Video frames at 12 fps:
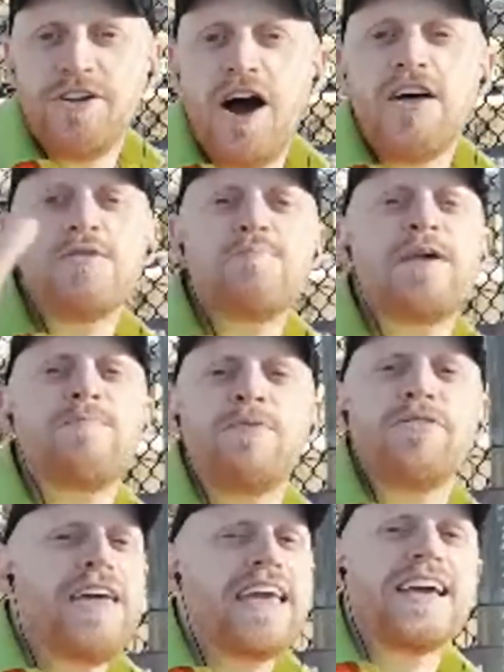Other
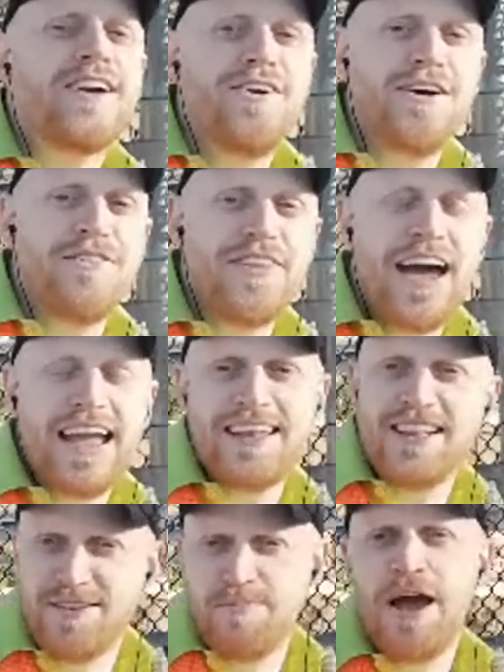people, they can go live in the high
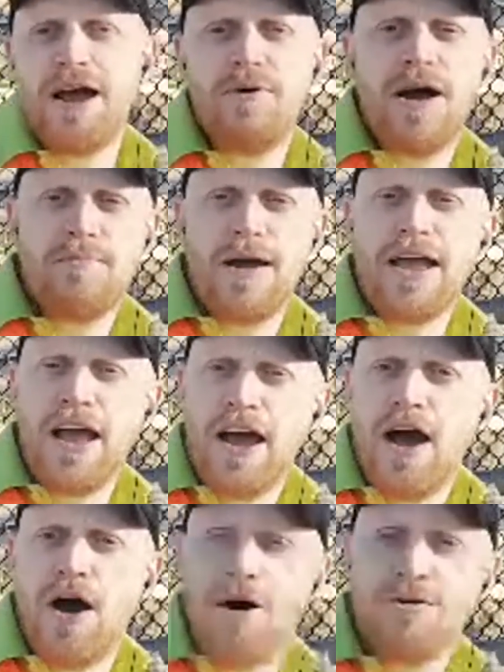density, but I want my
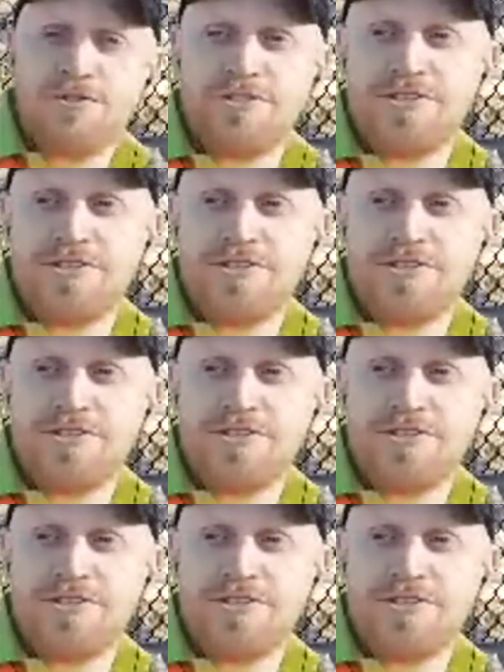house.